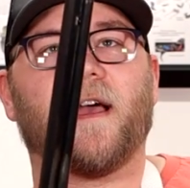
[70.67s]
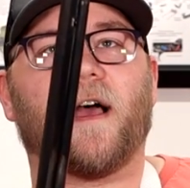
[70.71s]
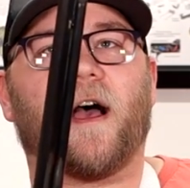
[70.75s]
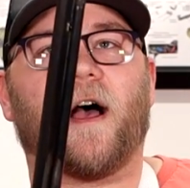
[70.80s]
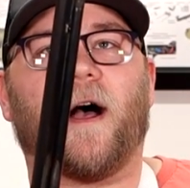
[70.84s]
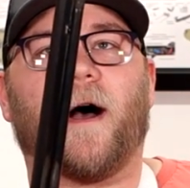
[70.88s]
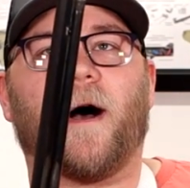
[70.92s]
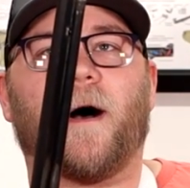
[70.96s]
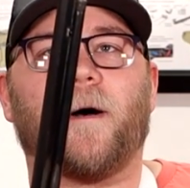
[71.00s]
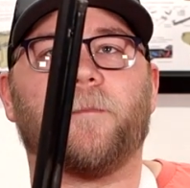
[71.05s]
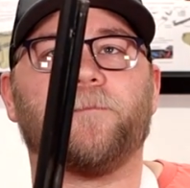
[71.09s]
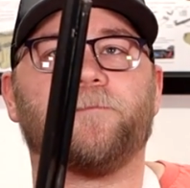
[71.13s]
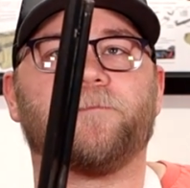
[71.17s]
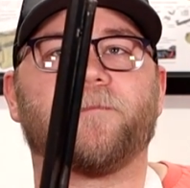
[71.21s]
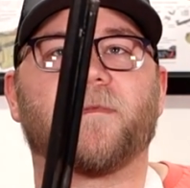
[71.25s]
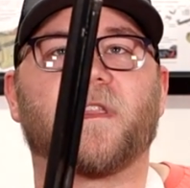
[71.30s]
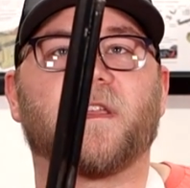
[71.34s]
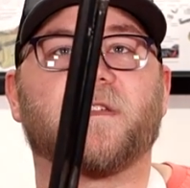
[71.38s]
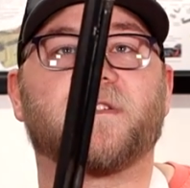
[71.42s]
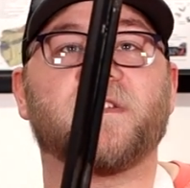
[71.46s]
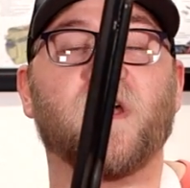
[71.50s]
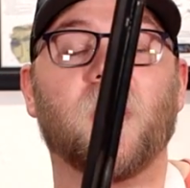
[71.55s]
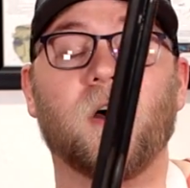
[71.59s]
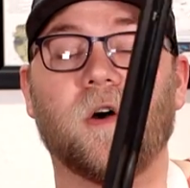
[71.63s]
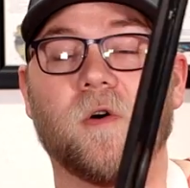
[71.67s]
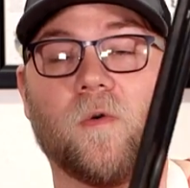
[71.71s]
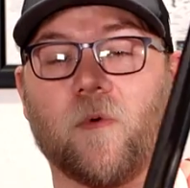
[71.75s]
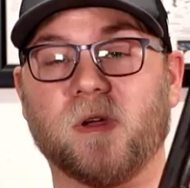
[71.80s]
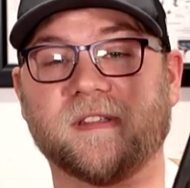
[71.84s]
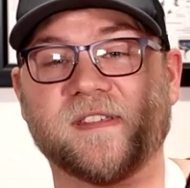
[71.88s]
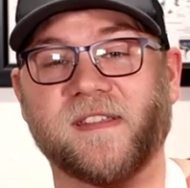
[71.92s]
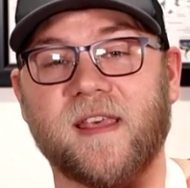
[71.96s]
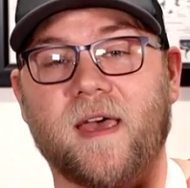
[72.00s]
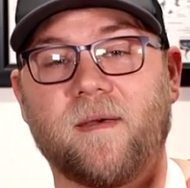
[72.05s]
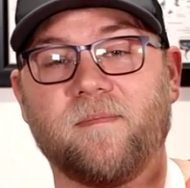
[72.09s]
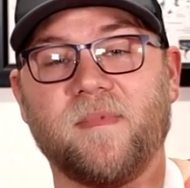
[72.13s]
So
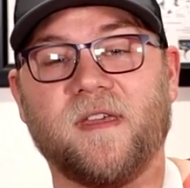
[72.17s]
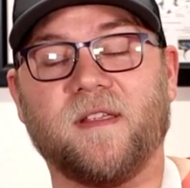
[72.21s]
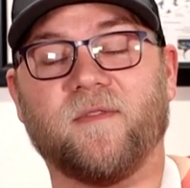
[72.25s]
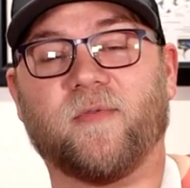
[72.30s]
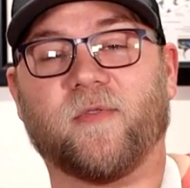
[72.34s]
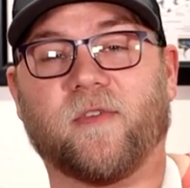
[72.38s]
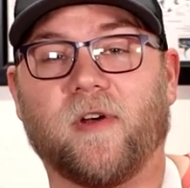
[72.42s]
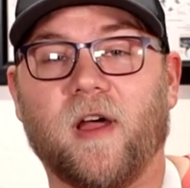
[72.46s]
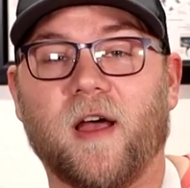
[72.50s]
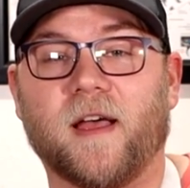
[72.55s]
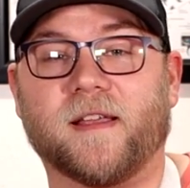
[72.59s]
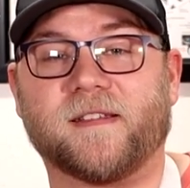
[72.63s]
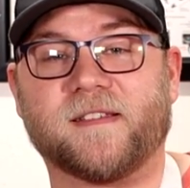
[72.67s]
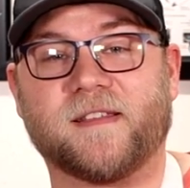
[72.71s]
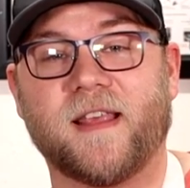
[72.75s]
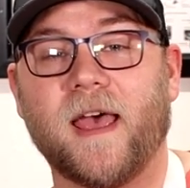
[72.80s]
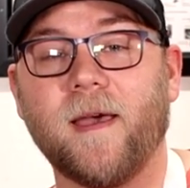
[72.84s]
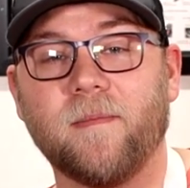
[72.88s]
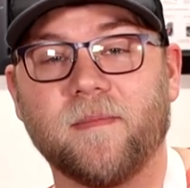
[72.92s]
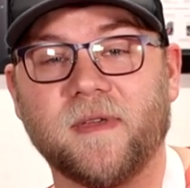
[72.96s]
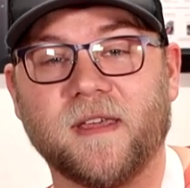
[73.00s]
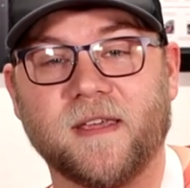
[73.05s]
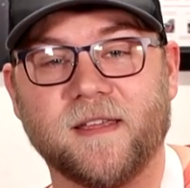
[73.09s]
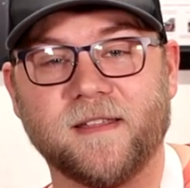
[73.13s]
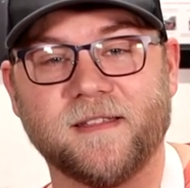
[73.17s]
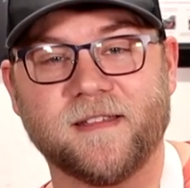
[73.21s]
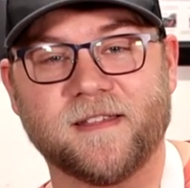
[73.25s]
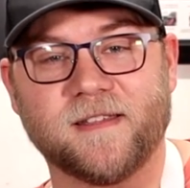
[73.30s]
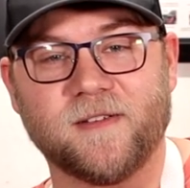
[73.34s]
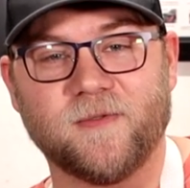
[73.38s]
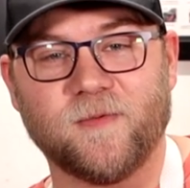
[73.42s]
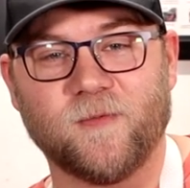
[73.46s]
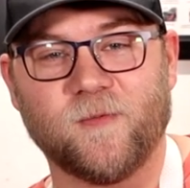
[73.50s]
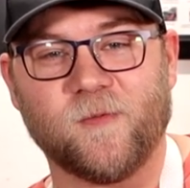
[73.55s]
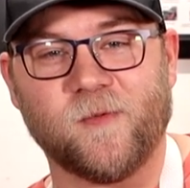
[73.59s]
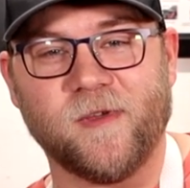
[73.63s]
what's that mean for us? That
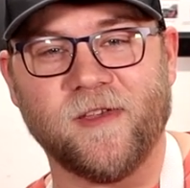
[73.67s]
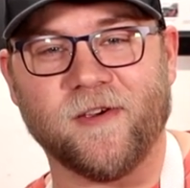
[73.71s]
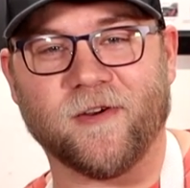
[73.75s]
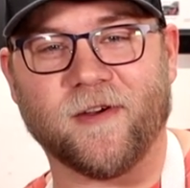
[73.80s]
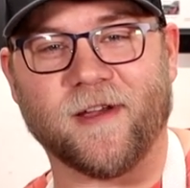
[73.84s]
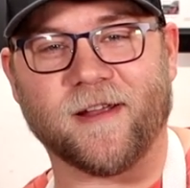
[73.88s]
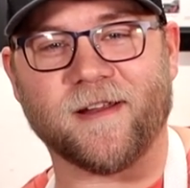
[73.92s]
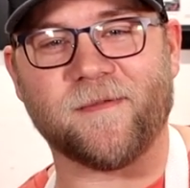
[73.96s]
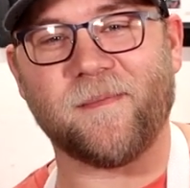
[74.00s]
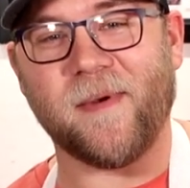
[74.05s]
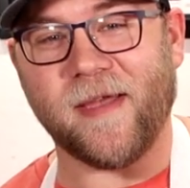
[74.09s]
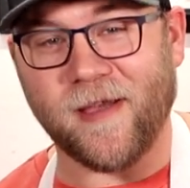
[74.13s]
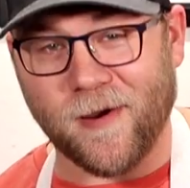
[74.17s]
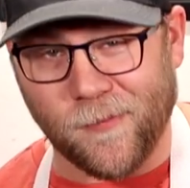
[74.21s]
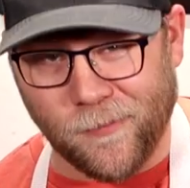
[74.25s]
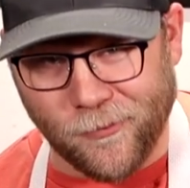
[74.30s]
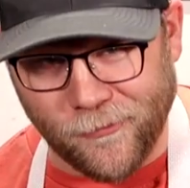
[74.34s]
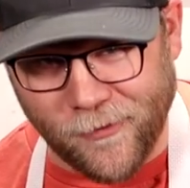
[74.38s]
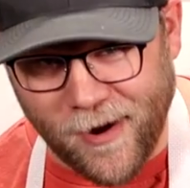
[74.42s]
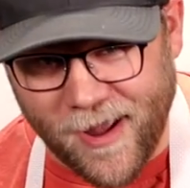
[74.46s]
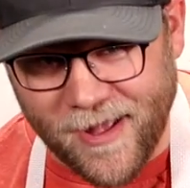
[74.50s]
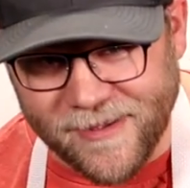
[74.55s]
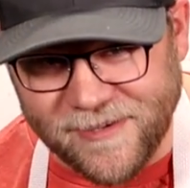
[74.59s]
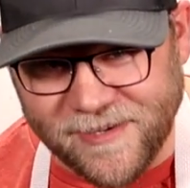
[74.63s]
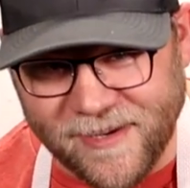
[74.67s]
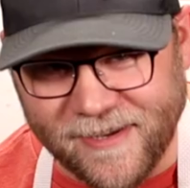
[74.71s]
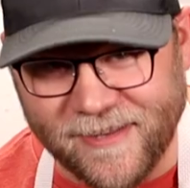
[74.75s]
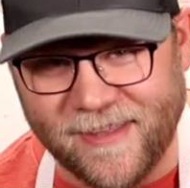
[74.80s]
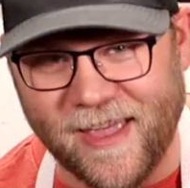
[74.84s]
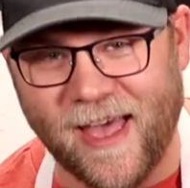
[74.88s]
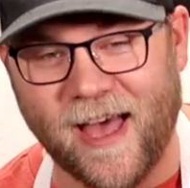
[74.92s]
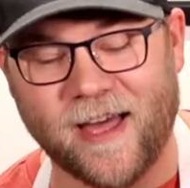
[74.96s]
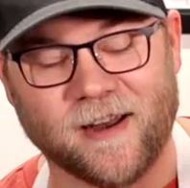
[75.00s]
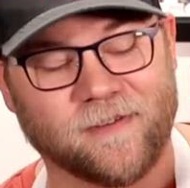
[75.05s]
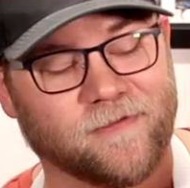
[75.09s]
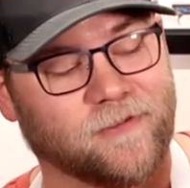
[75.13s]
means we are gonna make a project
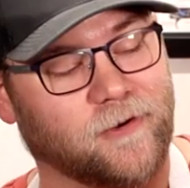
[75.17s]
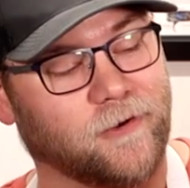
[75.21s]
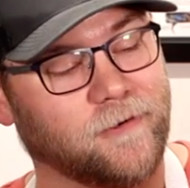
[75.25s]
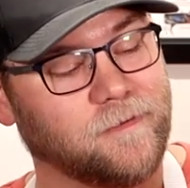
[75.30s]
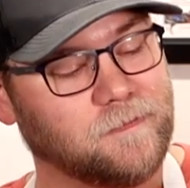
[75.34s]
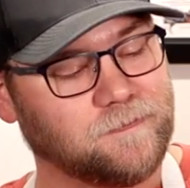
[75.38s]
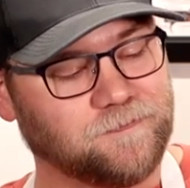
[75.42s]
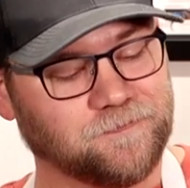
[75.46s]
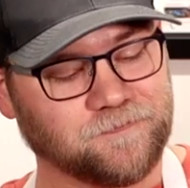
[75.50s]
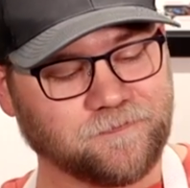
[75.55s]
out of her.